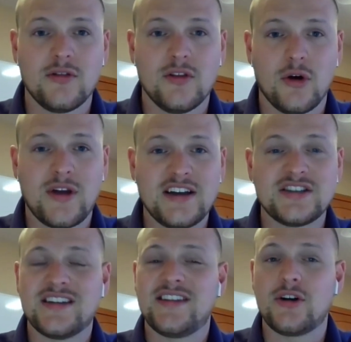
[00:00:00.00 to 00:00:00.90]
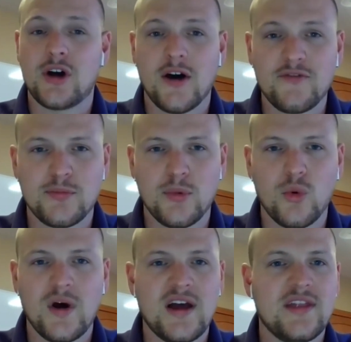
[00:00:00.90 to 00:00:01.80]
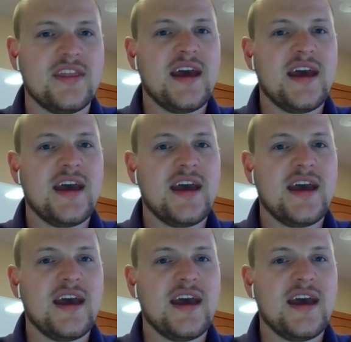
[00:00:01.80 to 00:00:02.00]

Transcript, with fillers: location that they're comfortable with